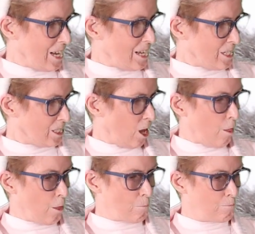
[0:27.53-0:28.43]
is
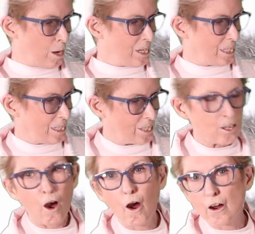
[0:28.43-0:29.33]
The Bunnies
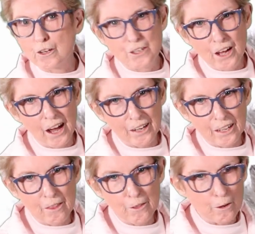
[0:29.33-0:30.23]
Are Not
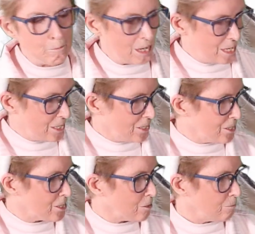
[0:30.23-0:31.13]
in Their
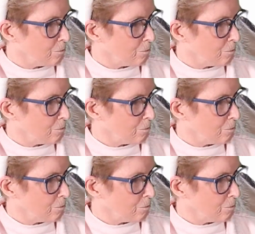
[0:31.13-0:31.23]
Beds.